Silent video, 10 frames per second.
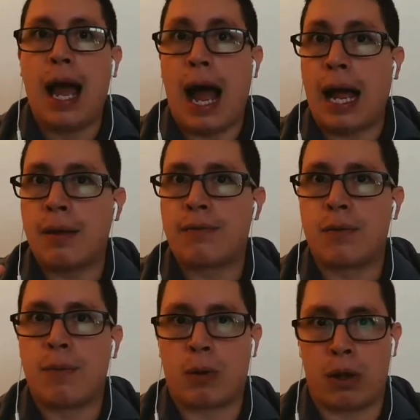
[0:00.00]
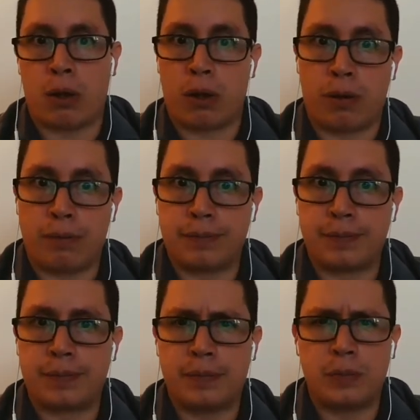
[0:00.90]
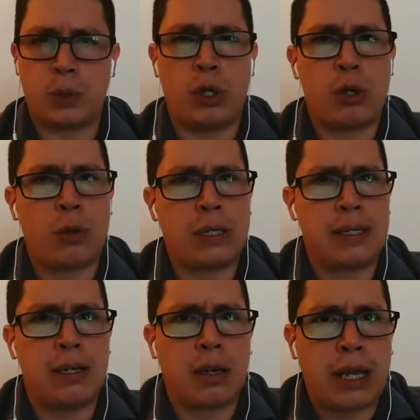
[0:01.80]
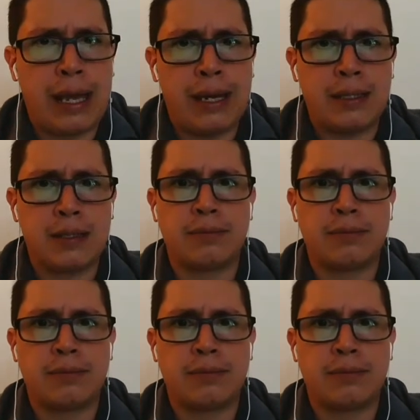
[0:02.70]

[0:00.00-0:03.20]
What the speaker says: I am from Ecuador. Do you know where is it located?